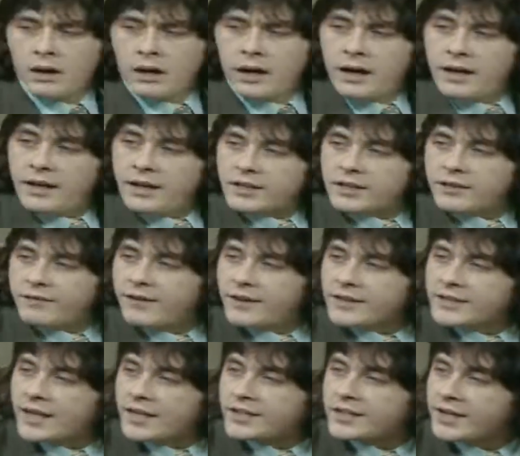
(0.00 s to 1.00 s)
Hey, that's a
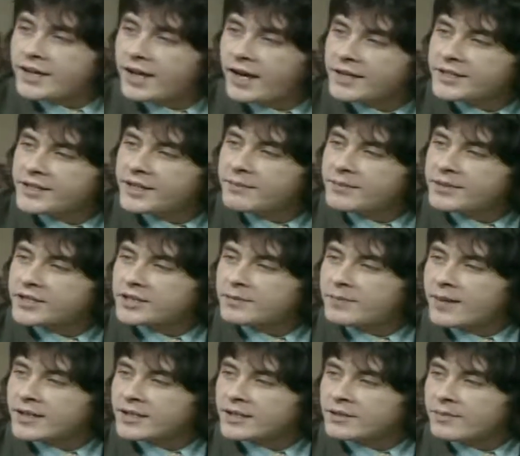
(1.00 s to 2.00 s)
fantastic idea, Mrs.
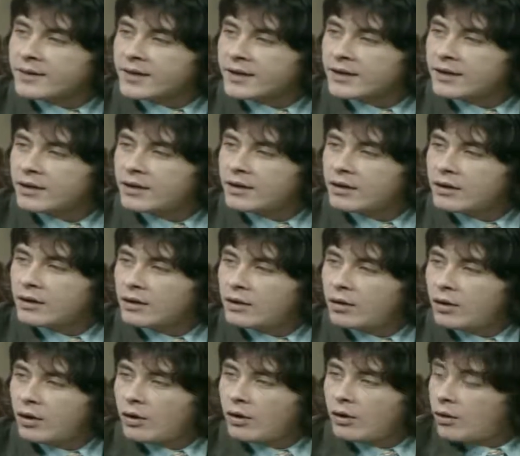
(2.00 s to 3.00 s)
Battersby.
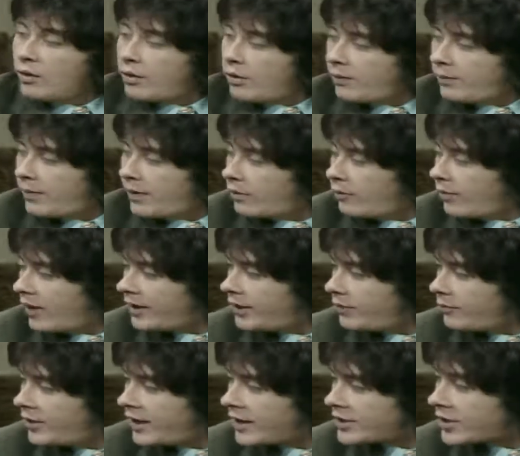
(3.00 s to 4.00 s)
Beryl, why
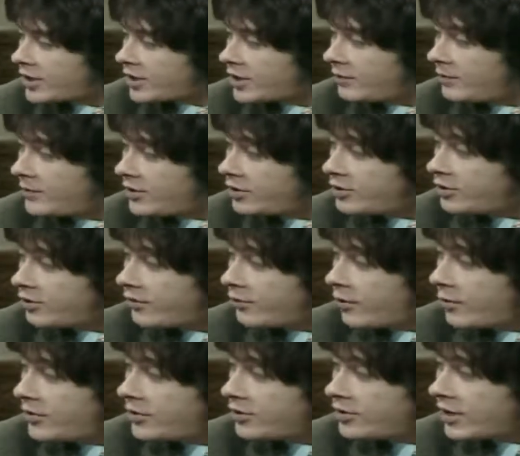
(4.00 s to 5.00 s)
don't we ask a computer if
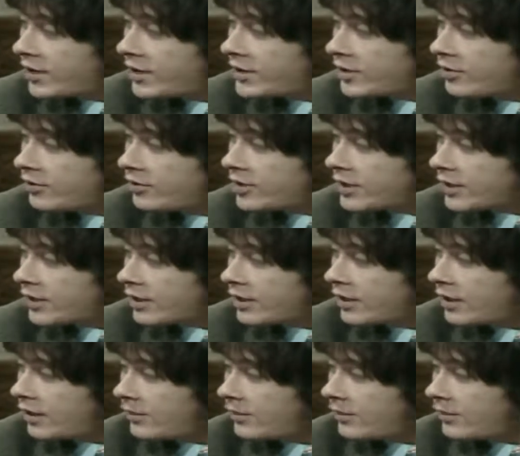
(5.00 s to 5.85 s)
we're mutually suited?